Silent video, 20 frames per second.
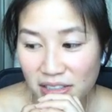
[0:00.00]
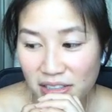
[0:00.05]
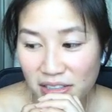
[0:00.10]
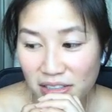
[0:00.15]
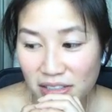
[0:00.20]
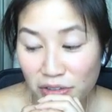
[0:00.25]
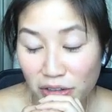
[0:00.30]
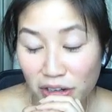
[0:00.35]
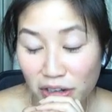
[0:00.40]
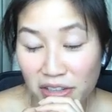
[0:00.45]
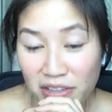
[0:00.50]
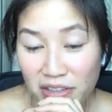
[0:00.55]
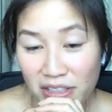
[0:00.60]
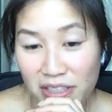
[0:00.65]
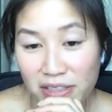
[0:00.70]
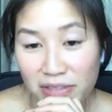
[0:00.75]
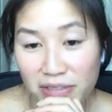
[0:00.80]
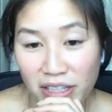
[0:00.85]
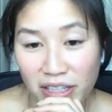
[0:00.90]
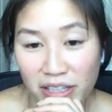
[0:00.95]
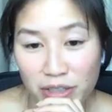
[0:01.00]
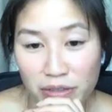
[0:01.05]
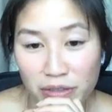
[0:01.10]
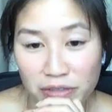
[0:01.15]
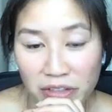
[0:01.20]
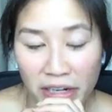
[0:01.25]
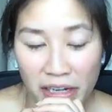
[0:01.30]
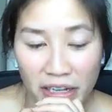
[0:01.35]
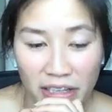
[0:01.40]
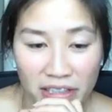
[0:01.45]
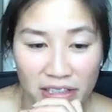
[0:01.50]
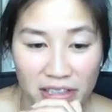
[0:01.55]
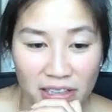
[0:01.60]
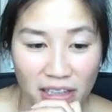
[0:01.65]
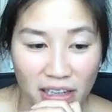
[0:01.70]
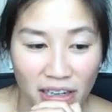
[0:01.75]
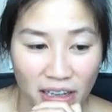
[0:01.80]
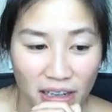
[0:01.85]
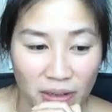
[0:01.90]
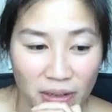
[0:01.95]
there are things flying overhead
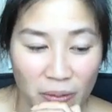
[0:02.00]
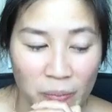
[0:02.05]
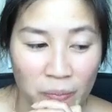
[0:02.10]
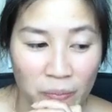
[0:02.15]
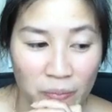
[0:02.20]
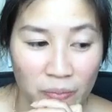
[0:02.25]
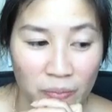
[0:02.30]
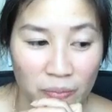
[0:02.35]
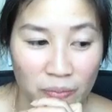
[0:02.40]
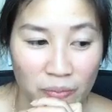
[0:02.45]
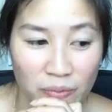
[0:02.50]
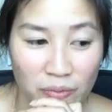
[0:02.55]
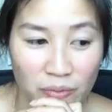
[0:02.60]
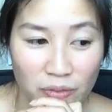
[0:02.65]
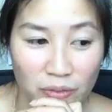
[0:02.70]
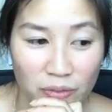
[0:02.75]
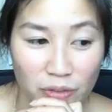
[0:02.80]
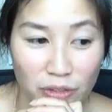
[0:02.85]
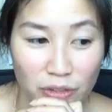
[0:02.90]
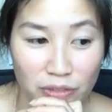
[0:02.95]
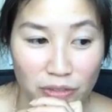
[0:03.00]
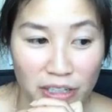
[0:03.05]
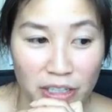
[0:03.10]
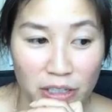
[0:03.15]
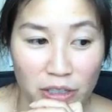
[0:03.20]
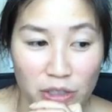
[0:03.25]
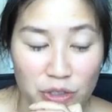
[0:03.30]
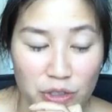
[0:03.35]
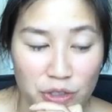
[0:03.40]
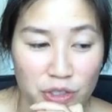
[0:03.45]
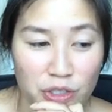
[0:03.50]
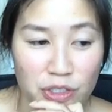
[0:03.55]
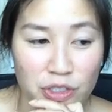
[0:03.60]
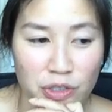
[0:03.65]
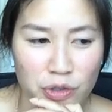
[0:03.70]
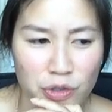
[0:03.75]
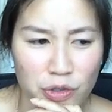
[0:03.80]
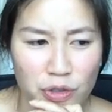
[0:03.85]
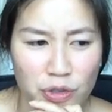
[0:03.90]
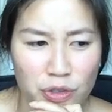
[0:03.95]
or very close to
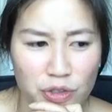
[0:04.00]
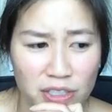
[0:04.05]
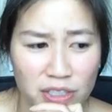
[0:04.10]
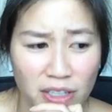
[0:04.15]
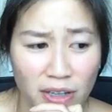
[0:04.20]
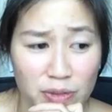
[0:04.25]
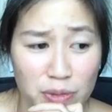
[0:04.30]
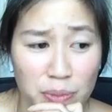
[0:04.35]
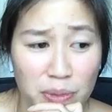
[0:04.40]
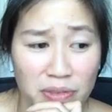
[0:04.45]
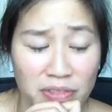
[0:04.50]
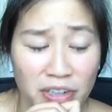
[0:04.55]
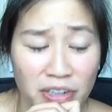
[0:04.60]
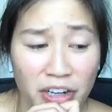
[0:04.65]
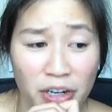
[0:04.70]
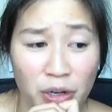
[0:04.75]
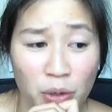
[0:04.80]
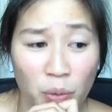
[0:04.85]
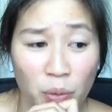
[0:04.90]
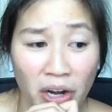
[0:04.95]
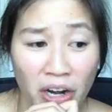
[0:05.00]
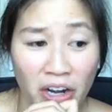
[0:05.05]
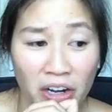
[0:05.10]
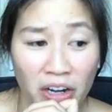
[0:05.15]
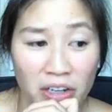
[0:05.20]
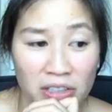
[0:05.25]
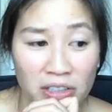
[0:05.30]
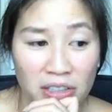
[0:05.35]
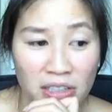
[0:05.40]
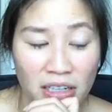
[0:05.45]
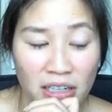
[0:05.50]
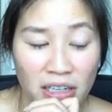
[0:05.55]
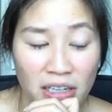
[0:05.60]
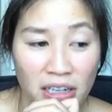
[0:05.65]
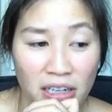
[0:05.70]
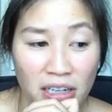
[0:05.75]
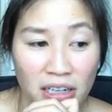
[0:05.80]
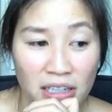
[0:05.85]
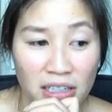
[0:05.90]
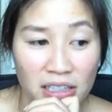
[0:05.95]
you. So you just have to be very aware.
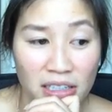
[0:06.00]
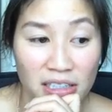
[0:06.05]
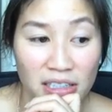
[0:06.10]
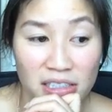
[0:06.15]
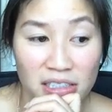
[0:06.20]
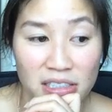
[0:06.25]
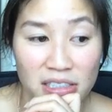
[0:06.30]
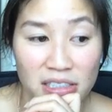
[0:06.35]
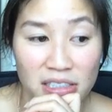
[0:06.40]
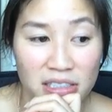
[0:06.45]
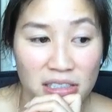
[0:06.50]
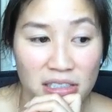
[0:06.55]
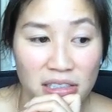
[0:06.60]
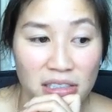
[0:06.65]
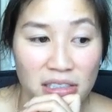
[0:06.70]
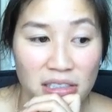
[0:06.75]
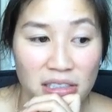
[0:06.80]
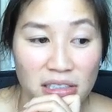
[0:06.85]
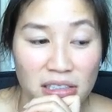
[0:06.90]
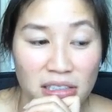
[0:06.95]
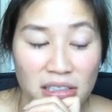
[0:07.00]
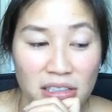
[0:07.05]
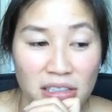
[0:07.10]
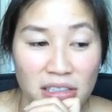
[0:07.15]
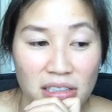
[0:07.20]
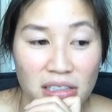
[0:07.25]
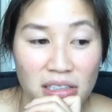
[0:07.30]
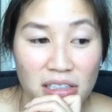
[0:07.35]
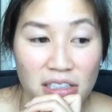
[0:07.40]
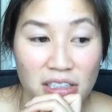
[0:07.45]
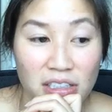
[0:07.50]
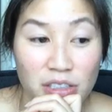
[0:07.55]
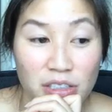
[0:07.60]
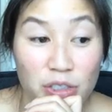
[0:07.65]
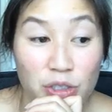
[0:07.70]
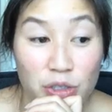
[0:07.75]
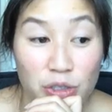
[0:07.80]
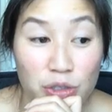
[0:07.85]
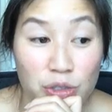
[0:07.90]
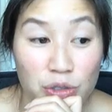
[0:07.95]
And
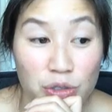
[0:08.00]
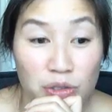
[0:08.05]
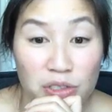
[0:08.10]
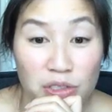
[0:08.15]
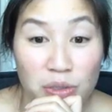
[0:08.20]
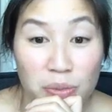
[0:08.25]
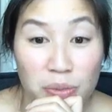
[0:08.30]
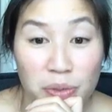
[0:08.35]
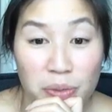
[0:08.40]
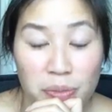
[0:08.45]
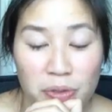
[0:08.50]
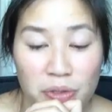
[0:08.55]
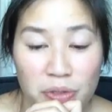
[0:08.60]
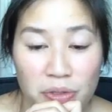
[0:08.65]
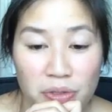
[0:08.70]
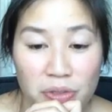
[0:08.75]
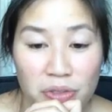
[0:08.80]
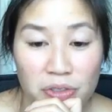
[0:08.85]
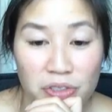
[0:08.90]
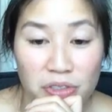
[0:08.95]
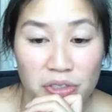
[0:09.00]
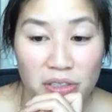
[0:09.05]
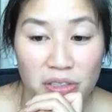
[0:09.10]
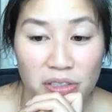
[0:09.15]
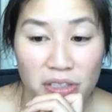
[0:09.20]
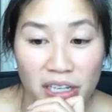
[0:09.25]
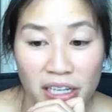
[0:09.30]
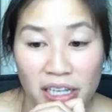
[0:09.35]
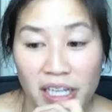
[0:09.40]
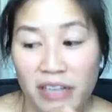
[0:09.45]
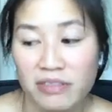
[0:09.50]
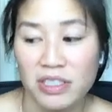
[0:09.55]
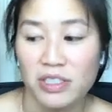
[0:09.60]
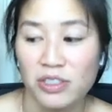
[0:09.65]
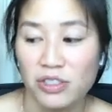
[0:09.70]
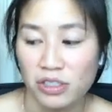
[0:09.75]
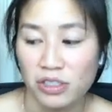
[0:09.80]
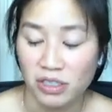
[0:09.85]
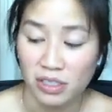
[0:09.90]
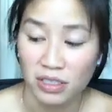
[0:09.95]
you do see people, I have seen
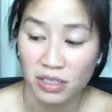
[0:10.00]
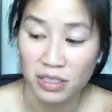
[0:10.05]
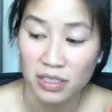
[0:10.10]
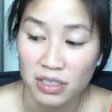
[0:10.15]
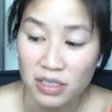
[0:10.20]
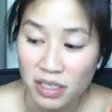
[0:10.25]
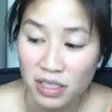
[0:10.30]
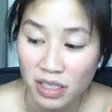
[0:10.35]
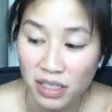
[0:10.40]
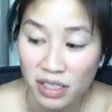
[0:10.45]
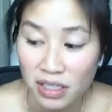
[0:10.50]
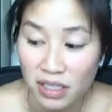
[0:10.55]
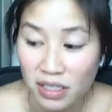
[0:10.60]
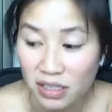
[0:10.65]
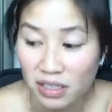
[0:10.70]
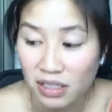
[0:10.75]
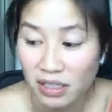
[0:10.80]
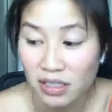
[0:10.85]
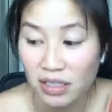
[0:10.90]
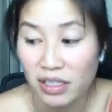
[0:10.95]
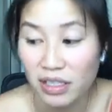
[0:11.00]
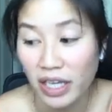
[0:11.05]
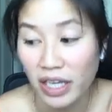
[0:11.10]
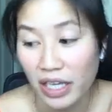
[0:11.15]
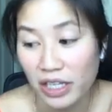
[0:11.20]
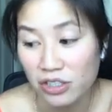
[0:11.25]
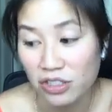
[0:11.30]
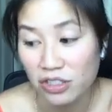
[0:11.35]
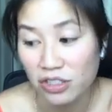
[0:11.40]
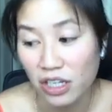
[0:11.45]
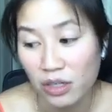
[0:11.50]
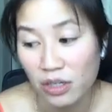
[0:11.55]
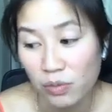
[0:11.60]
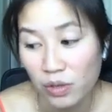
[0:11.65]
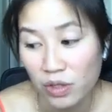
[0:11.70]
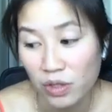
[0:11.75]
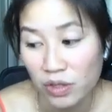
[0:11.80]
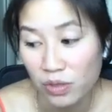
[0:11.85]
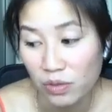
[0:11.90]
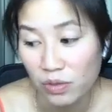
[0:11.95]
journalists like get shot
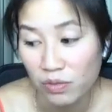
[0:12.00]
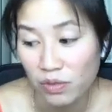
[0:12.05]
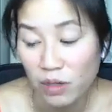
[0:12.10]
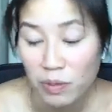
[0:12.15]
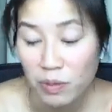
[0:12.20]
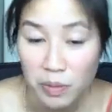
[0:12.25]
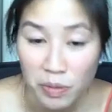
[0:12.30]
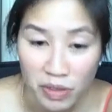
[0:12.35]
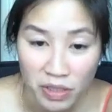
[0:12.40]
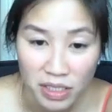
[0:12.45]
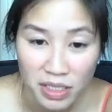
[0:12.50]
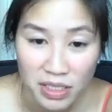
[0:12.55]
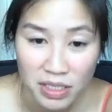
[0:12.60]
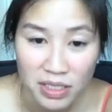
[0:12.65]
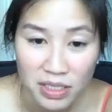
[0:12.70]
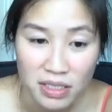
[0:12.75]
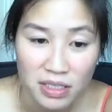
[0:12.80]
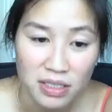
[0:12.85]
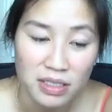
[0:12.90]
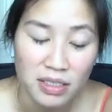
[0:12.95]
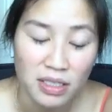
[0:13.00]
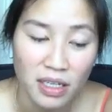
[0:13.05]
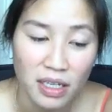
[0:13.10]
with rubber bullets.